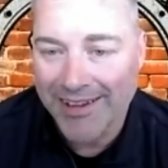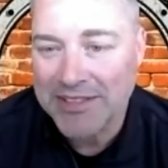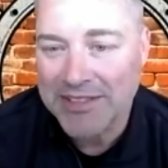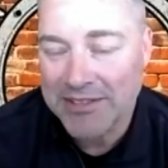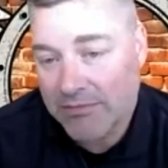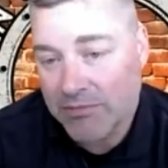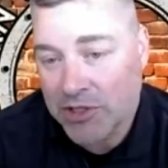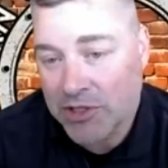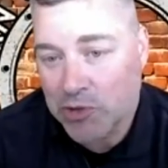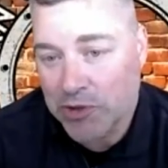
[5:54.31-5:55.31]
request
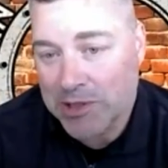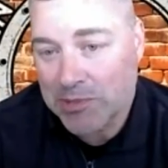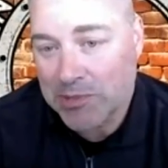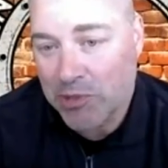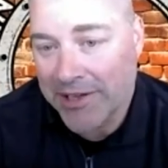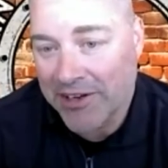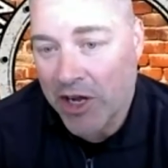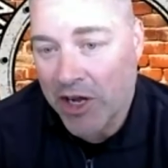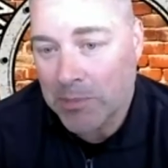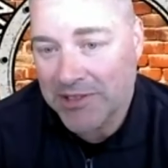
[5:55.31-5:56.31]
that surgery is
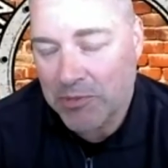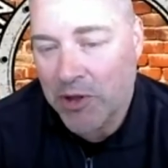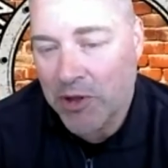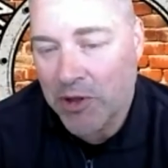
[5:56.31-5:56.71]
probably an option,